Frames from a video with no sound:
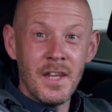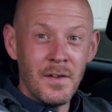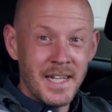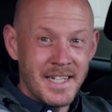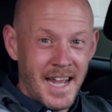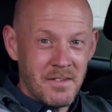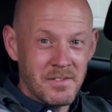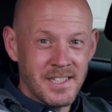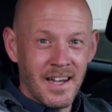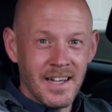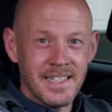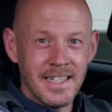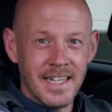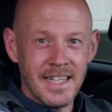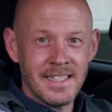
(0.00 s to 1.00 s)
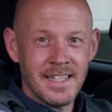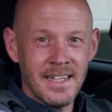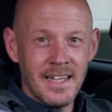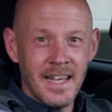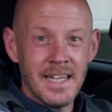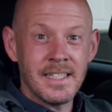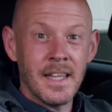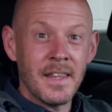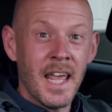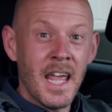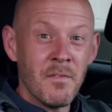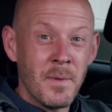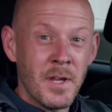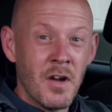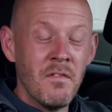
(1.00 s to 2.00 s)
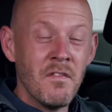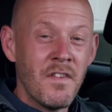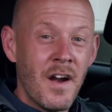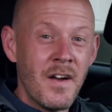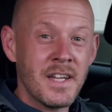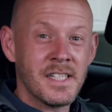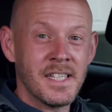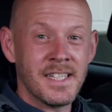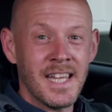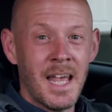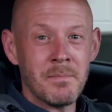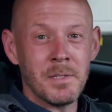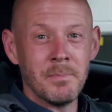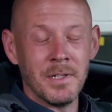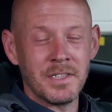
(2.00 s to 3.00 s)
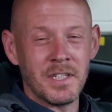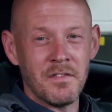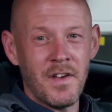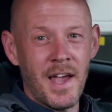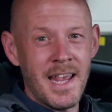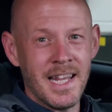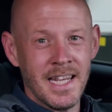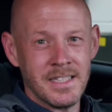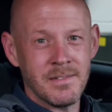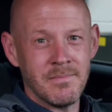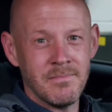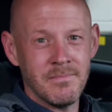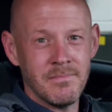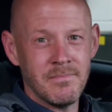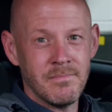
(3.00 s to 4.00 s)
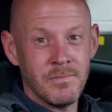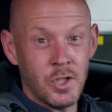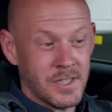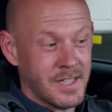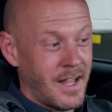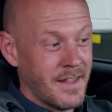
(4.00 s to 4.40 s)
The only downside to this is that they have become very susceptible to failures, just